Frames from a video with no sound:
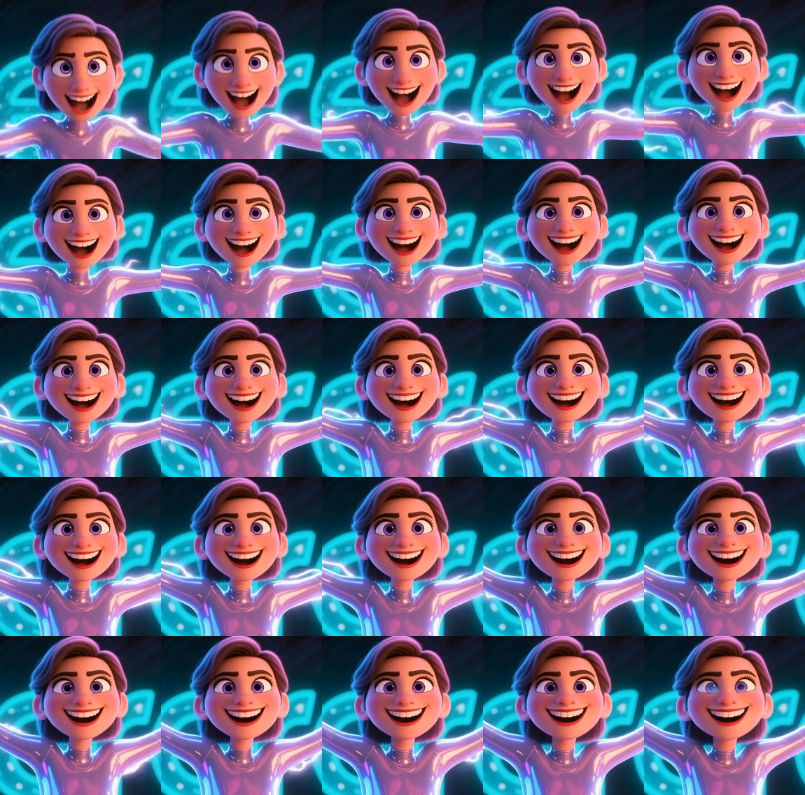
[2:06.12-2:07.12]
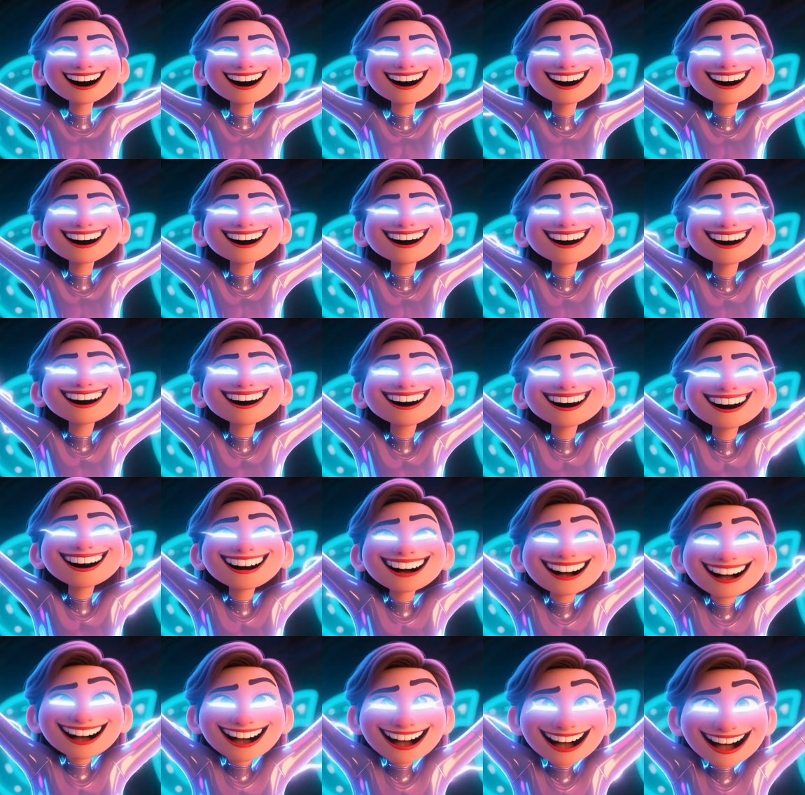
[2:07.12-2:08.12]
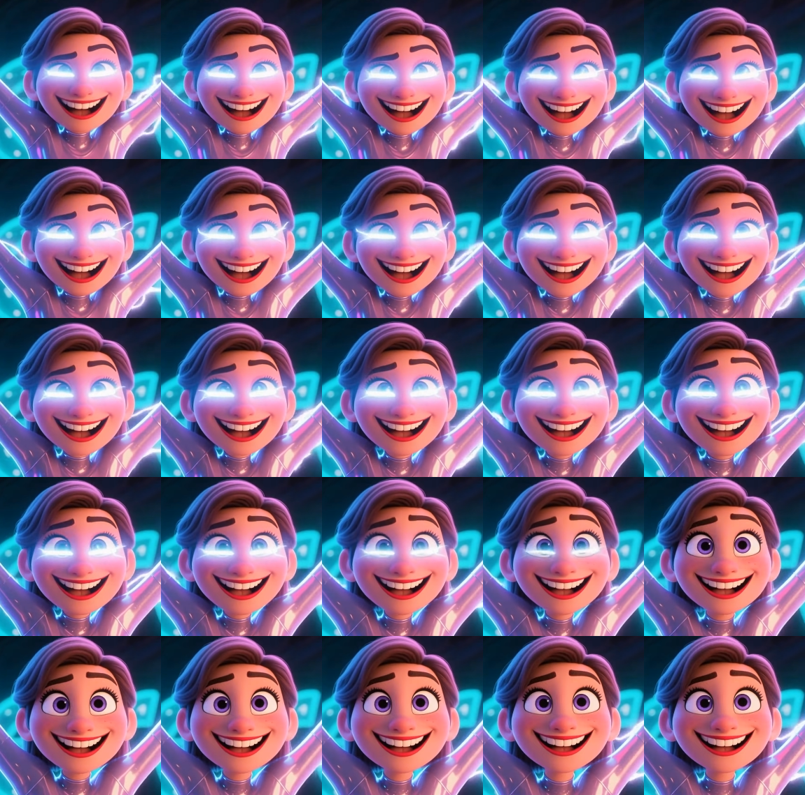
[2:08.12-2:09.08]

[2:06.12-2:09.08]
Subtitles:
No one is speaking in this clip.